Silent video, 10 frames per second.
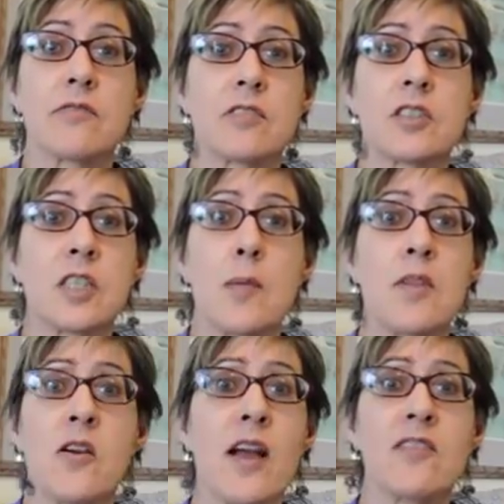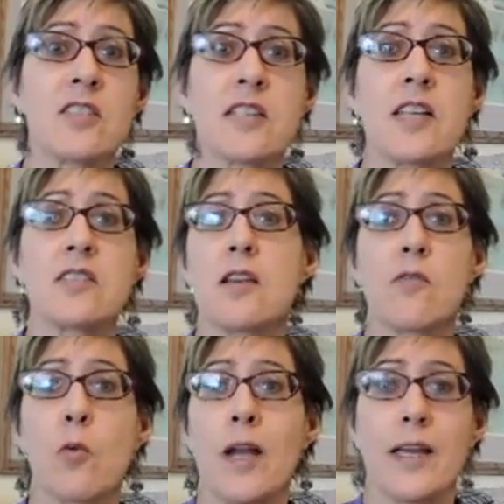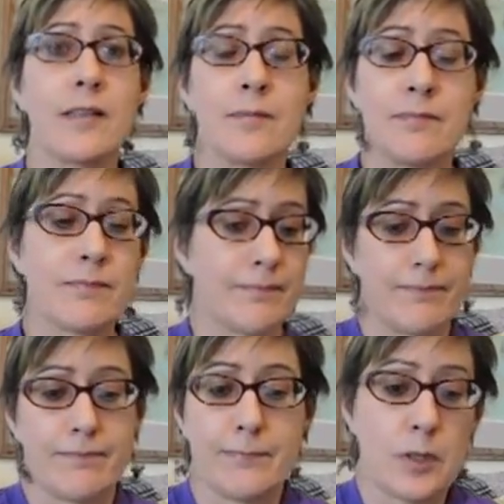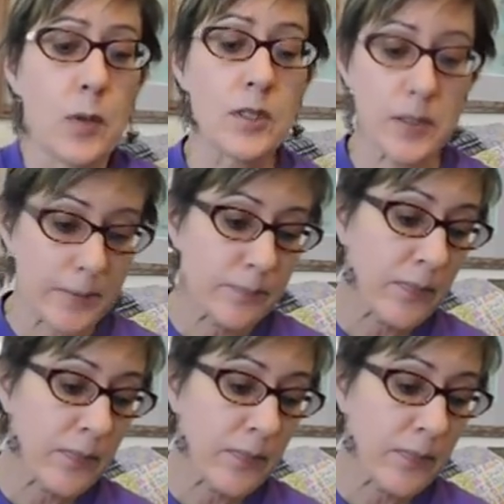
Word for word: just come to their house and take stuff away. So I do it.